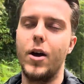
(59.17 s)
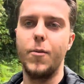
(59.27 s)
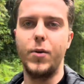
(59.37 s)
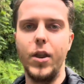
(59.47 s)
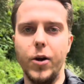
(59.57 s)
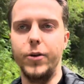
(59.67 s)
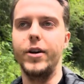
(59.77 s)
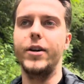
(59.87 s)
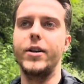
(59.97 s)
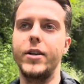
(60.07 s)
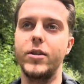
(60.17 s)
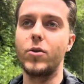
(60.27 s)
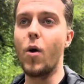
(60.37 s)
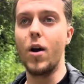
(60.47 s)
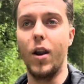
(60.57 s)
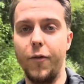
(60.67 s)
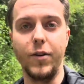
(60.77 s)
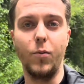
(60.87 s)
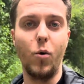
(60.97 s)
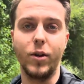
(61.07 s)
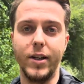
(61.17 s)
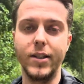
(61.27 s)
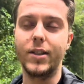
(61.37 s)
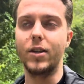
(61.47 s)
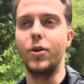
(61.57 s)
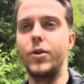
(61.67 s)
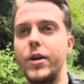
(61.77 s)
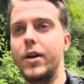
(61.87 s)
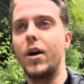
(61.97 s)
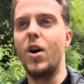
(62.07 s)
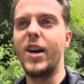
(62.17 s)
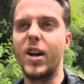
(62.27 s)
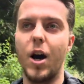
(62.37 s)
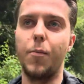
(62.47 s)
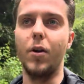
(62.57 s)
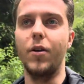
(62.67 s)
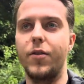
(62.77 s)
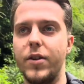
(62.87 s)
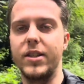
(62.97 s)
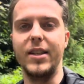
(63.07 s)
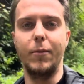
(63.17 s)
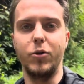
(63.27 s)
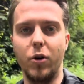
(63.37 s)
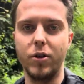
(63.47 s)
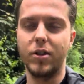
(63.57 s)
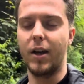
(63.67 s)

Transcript: But no, it's quite a lovely walk this, so I'll get a couple of snapshots